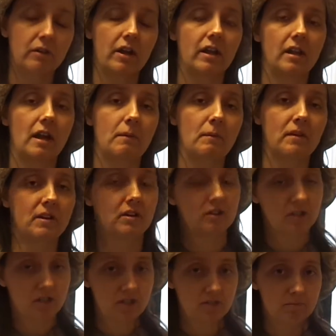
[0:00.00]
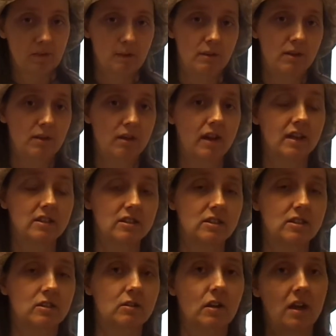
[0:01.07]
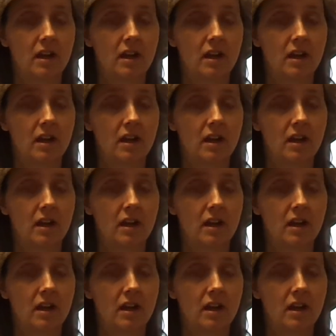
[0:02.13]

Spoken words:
and I would encourage maybe you guys to do.